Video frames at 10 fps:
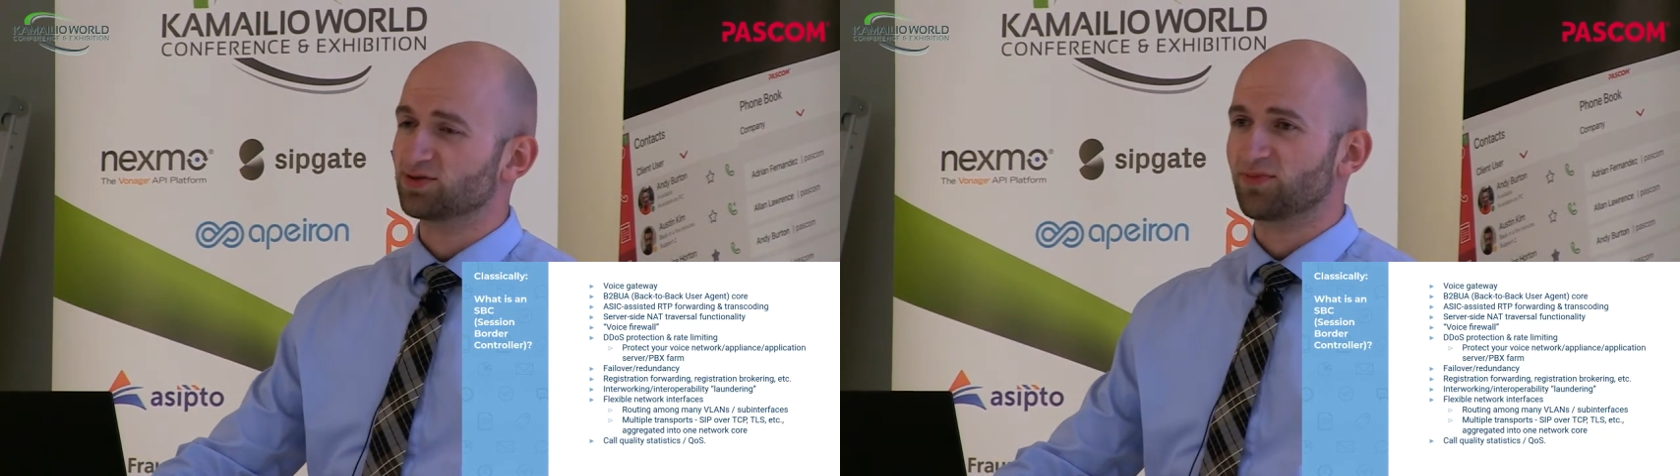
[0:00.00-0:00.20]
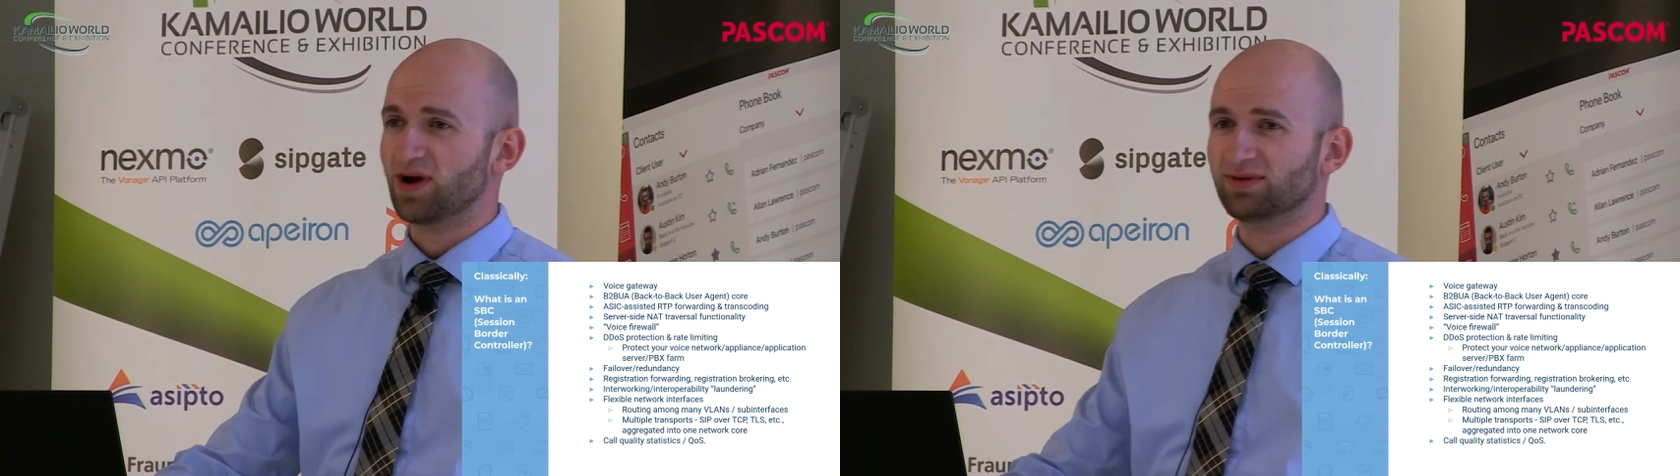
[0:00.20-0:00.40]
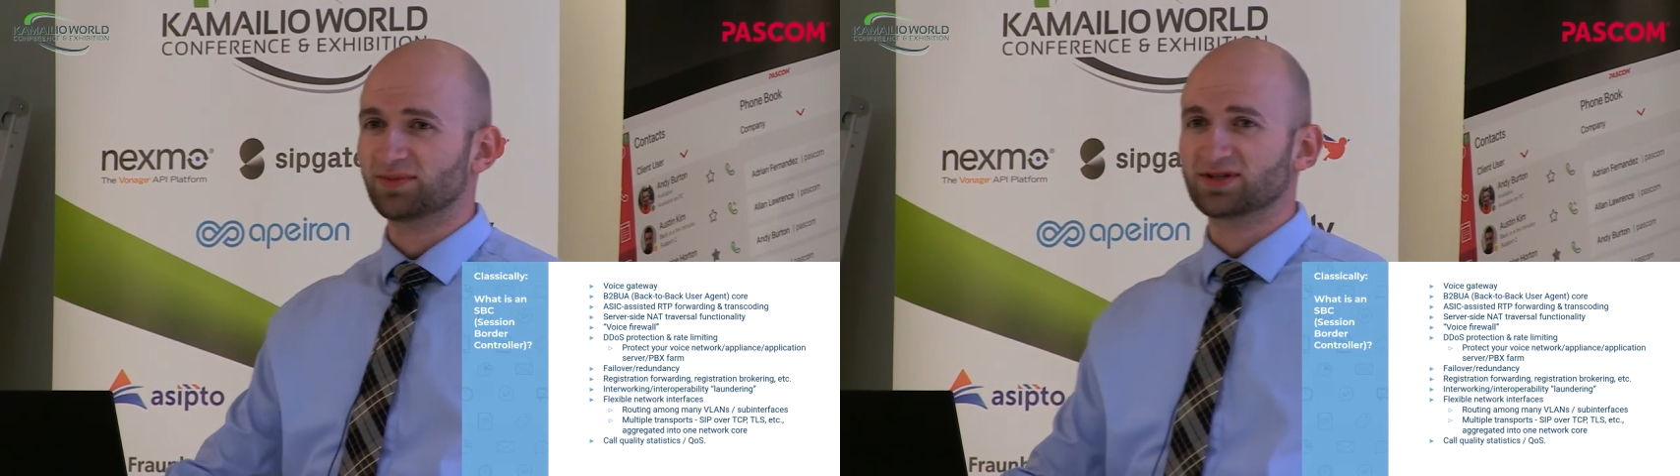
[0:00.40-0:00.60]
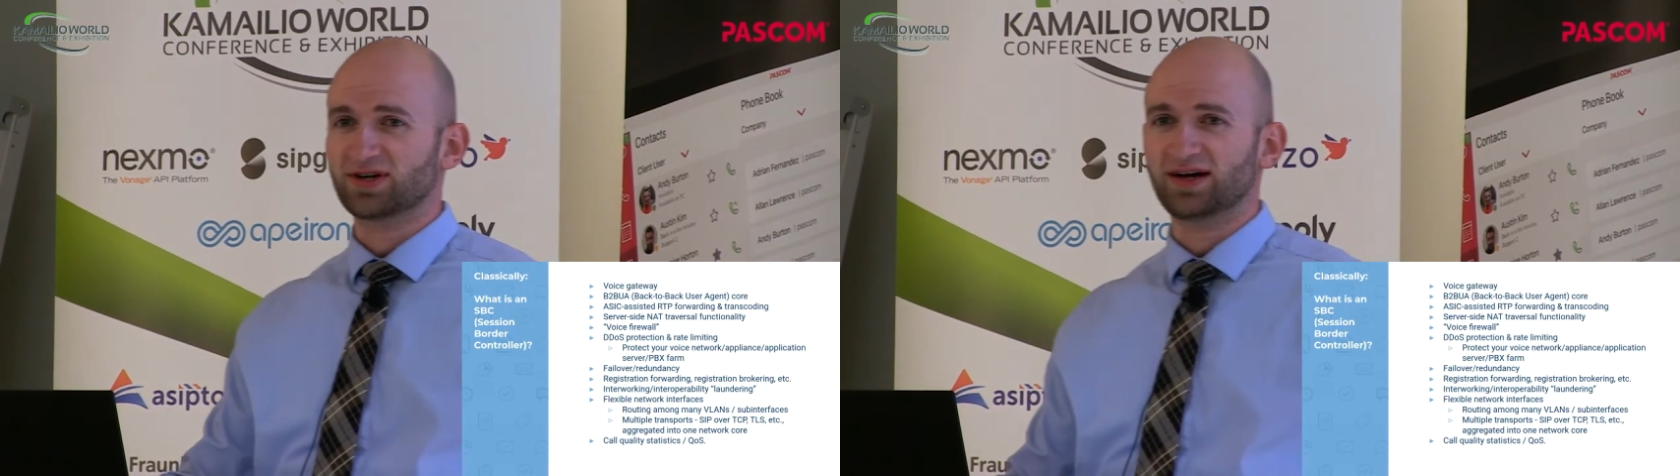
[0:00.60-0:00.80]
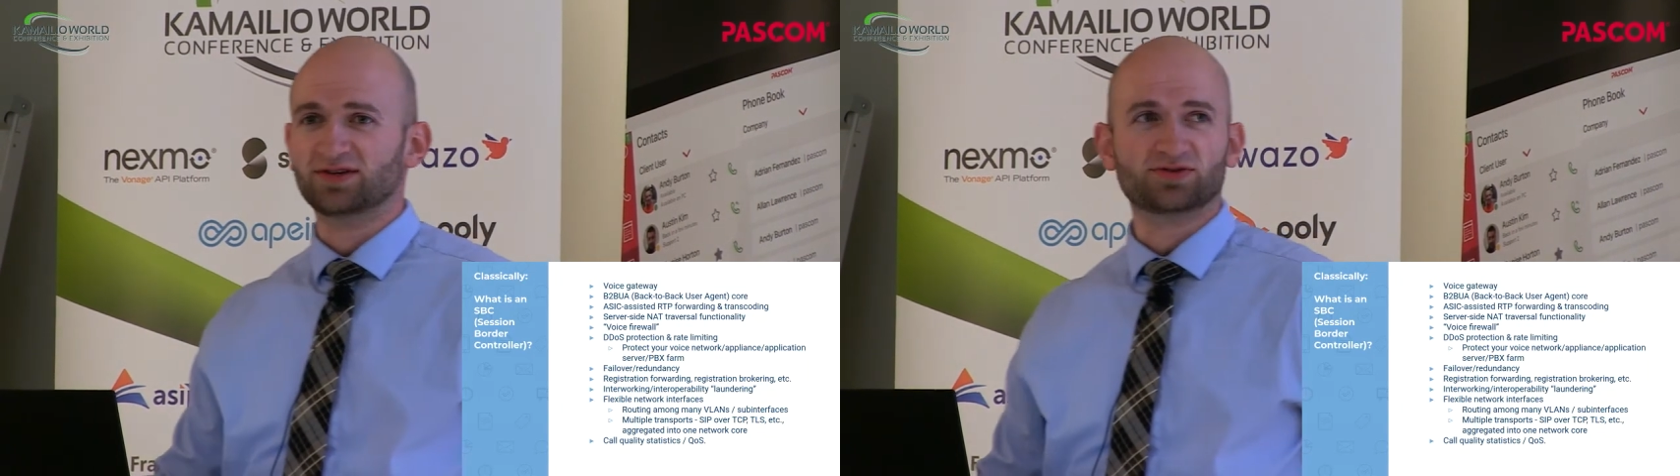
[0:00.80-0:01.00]
or
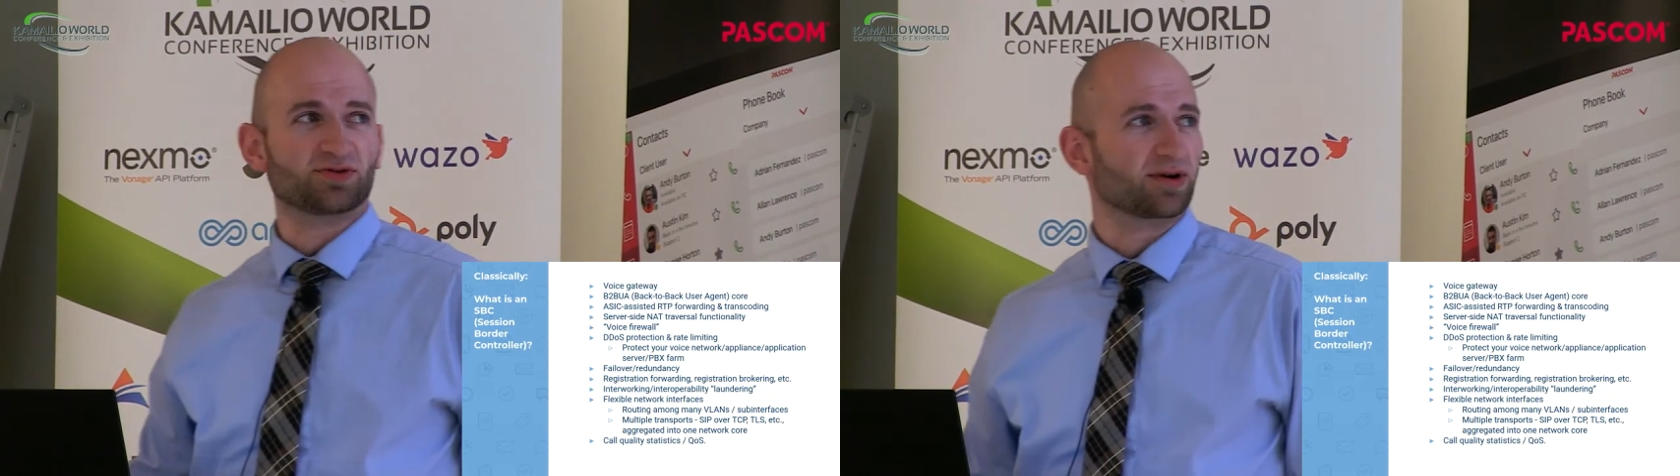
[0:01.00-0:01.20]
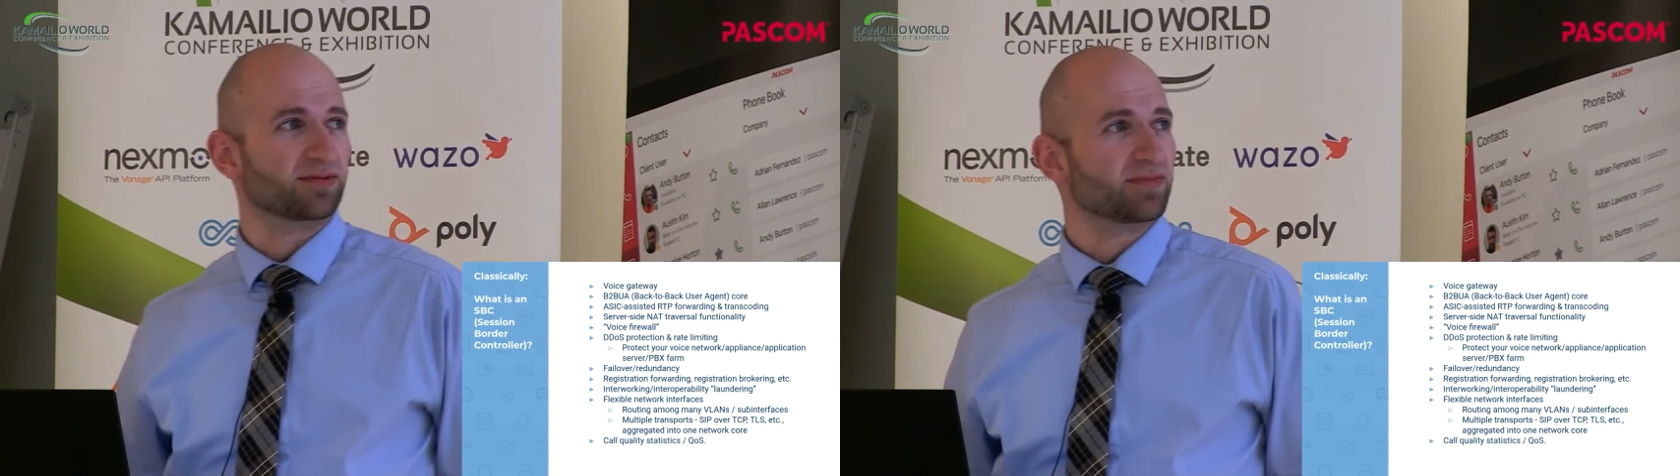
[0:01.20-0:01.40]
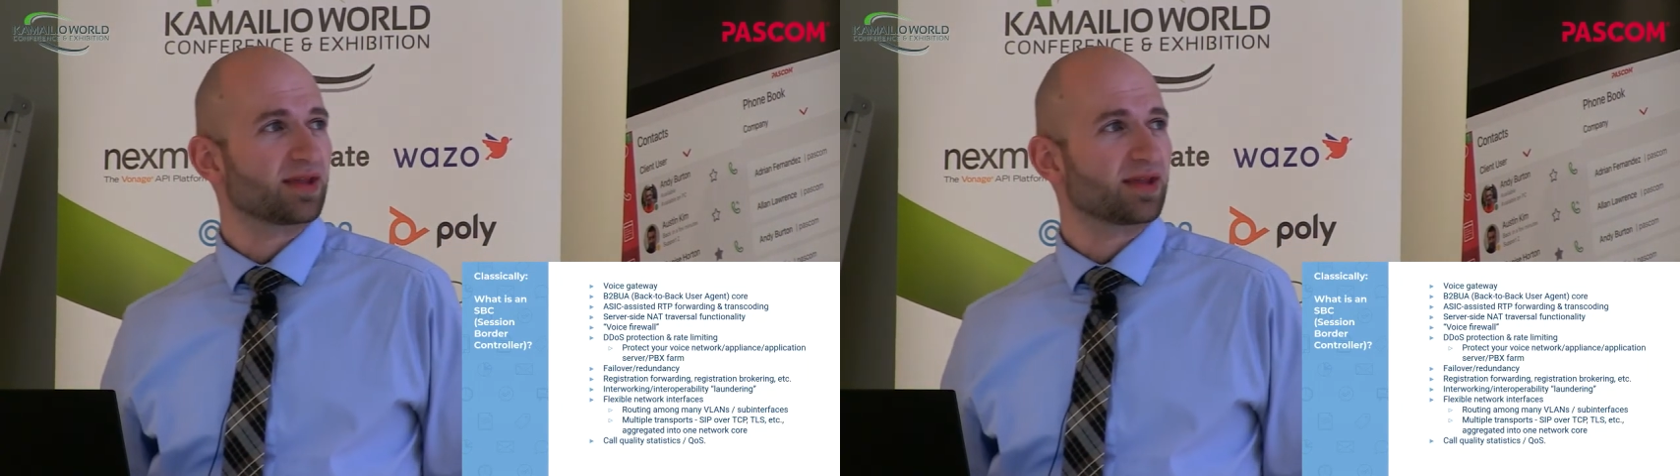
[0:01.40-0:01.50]
problematize your